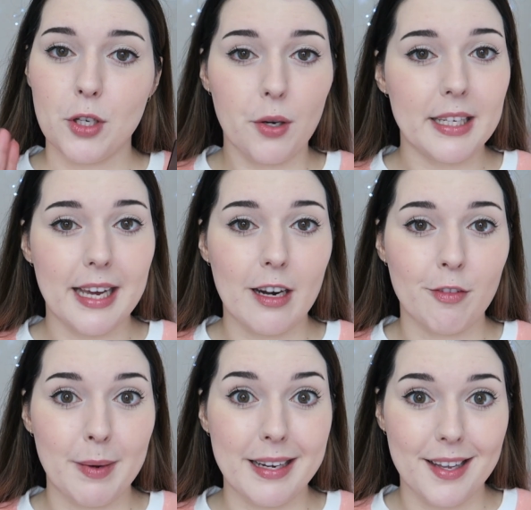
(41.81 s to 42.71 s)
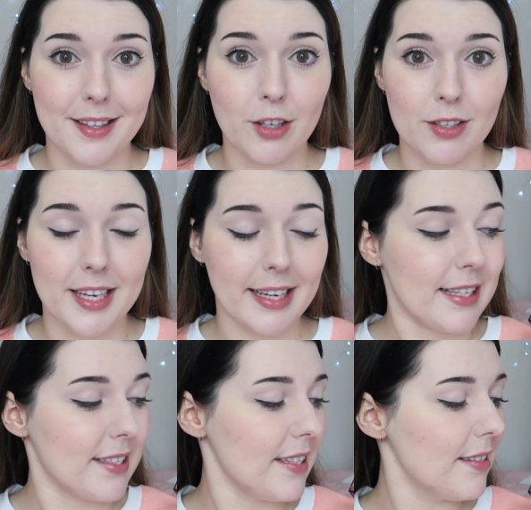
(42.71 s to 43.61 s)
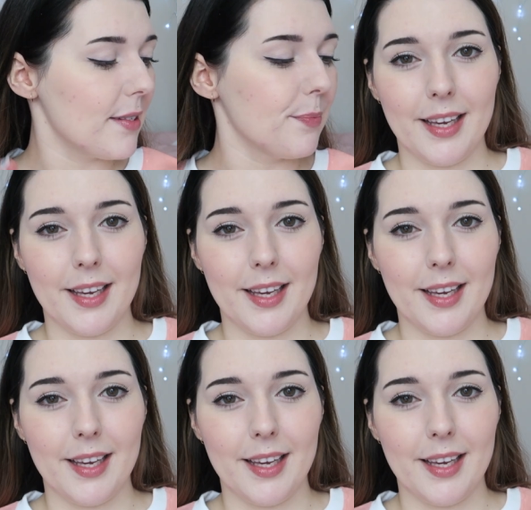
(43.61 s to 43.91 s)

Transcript: totally out of my other contact lenses.